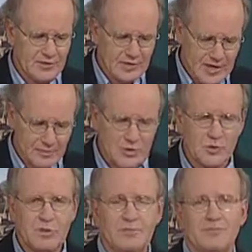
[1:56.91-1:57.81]

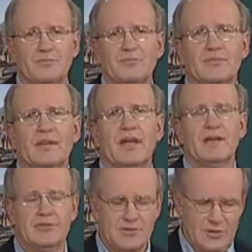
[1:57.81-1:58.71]
accomplishment
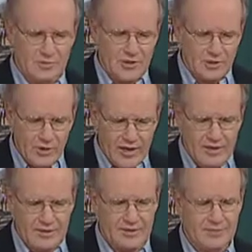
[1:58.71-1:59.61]
and some decried
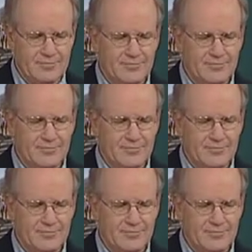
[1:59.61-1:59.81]
it.